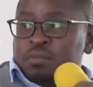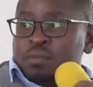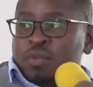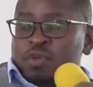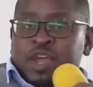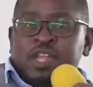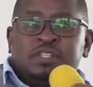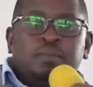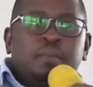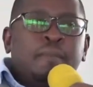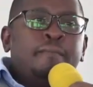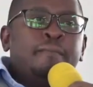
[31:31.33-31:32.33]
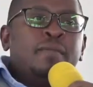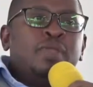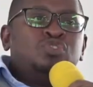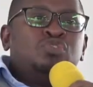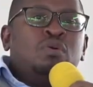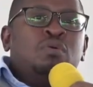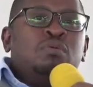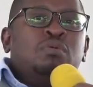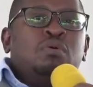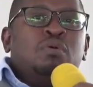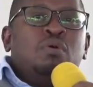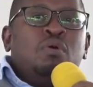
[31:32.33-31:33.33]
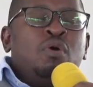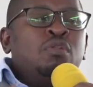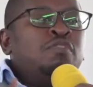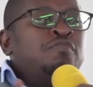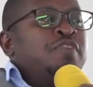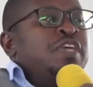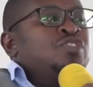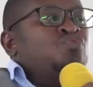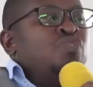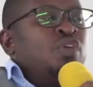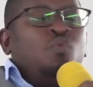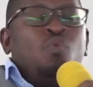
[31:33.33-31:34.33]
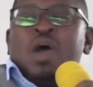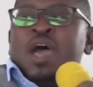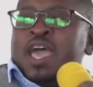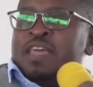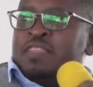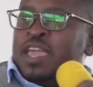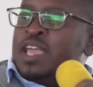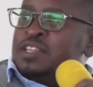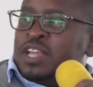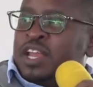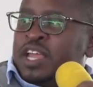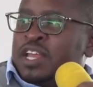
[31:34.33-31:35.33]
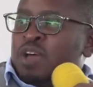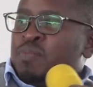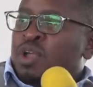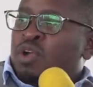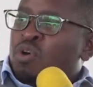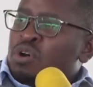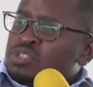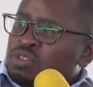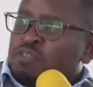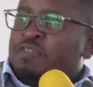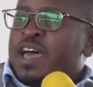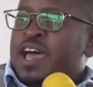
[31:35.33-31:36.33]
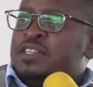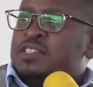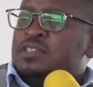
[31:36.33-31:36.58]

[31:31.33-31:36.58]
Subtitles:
right? So all of these require the internet. Now, because of that,